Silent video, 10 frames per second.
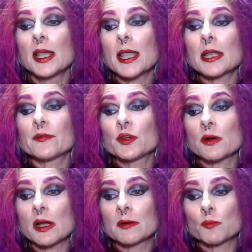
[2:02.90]
And if you're
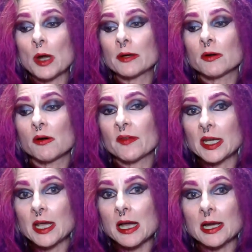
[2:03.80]
on retinol of
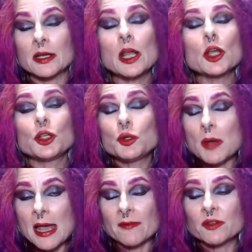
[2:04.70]
any kind, you
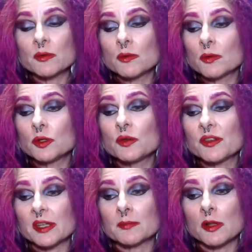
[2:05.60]
have to use
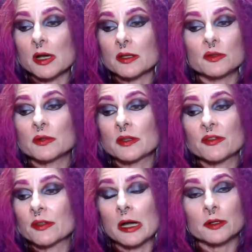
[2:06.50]
sunblock. It's
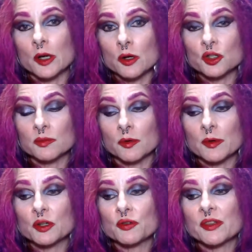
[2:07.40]
not negotiable
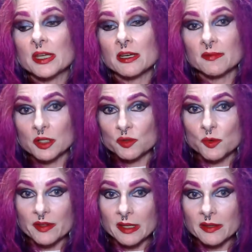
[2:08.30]
because your skin is much
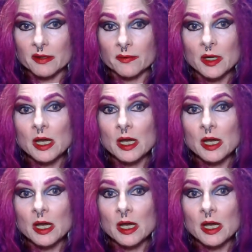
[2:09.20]
more sensitive.